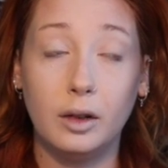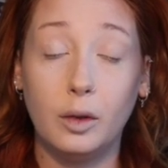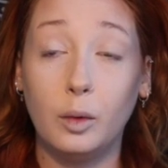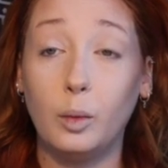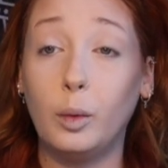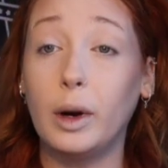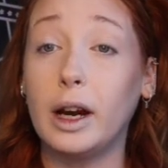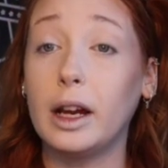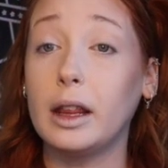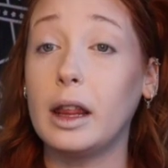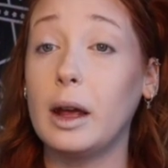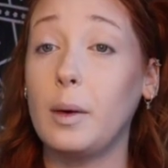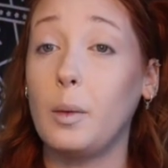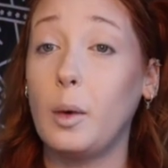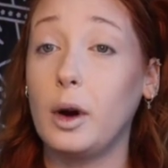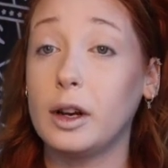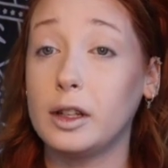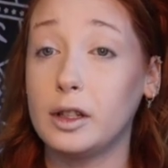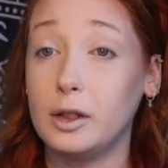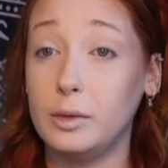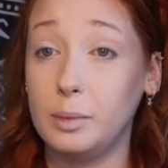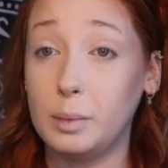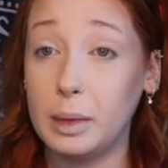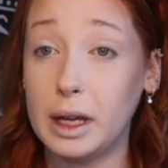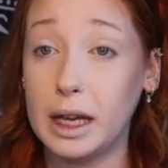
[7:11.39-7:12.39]
where they want
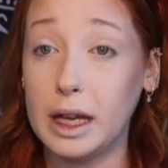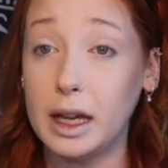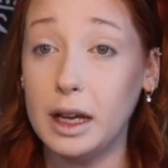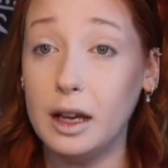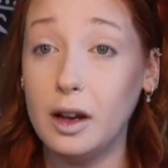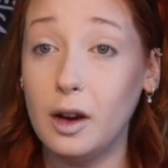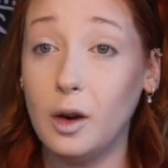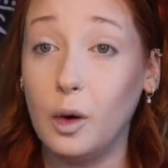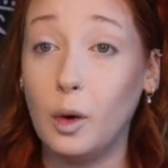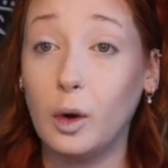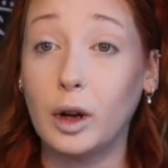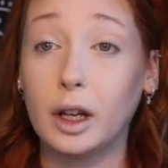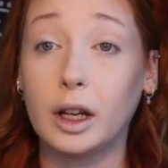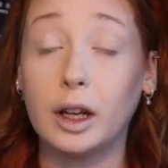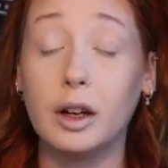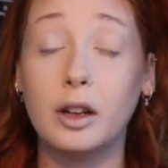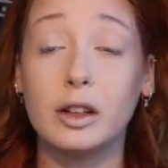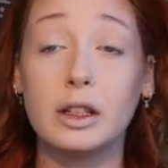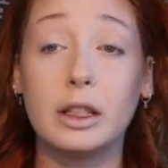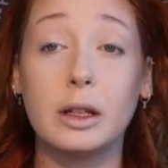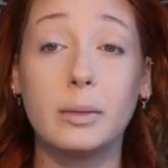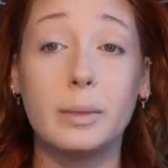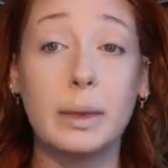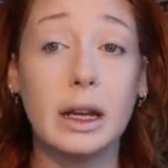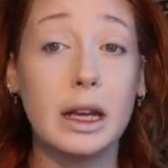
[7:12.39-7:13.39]
to be, or it could
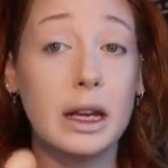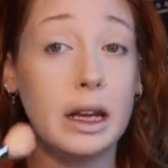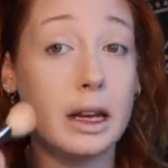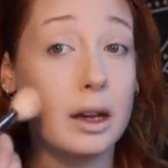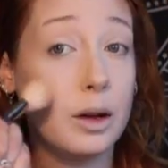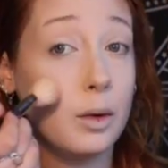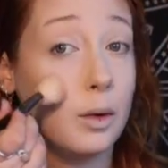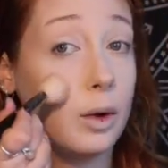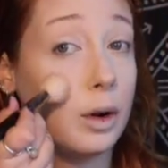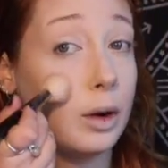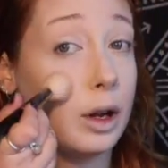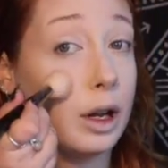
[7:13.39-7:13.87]
also be